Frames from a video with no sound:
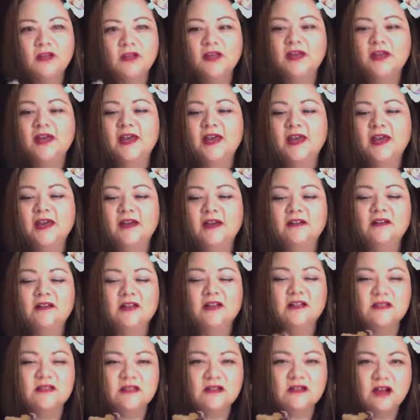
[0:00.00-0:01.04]
And
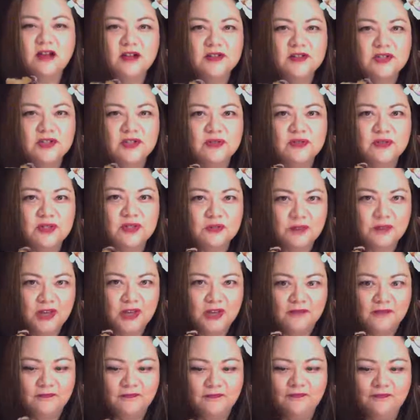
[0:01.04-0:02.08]
it's not too
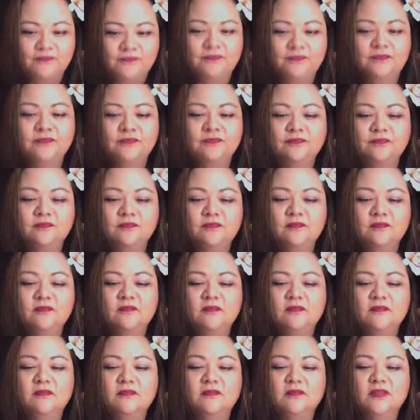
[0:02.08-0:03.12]
sweet.
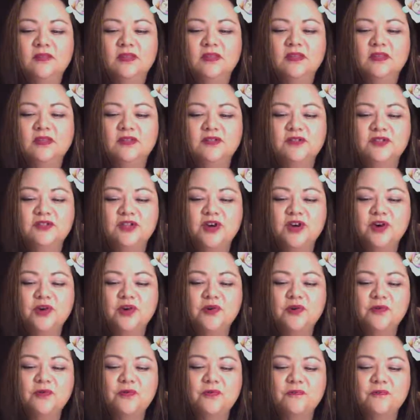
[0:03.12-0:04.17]
The
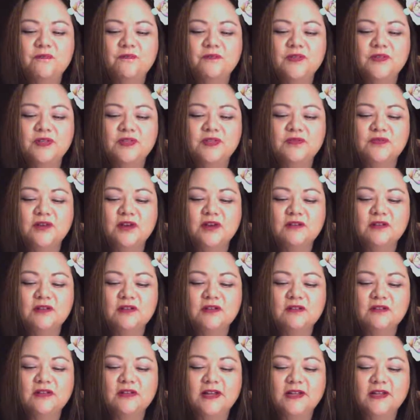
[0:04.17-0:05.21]
dough is very
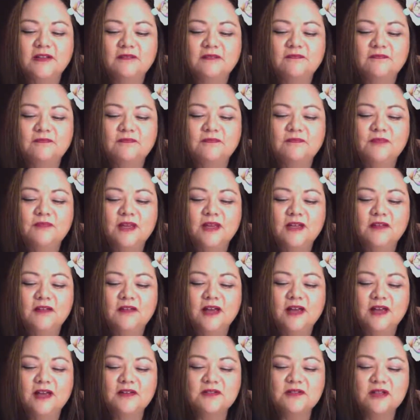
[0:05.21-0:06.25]
like, it
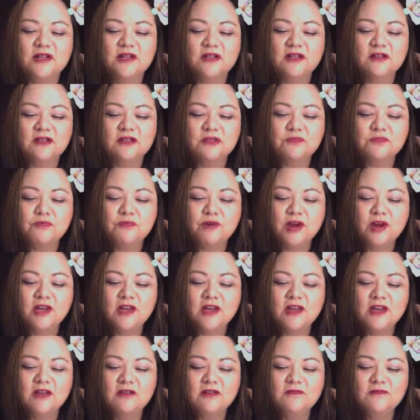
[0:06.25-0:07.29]
has like a
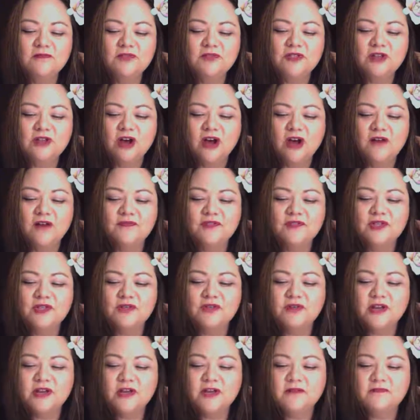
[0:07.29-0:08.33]
springy soft
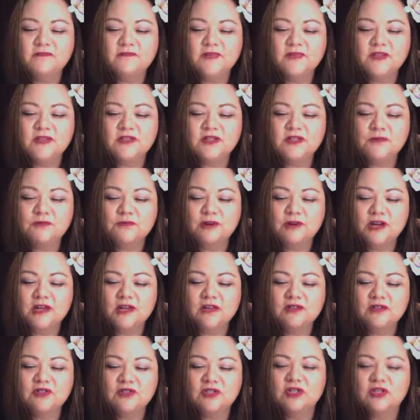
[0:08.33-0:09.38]
to it. It's springy
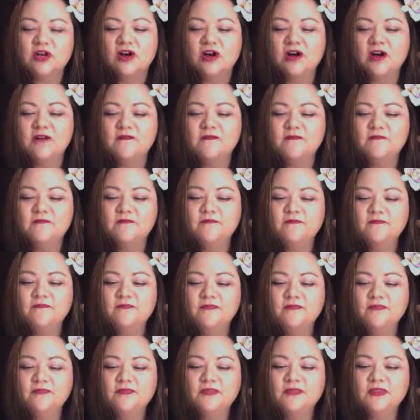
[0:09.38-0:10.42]
and soft.
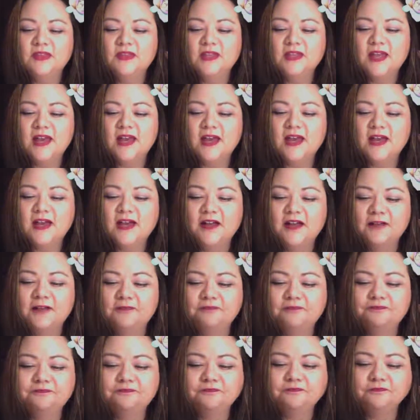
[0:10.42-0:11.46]
And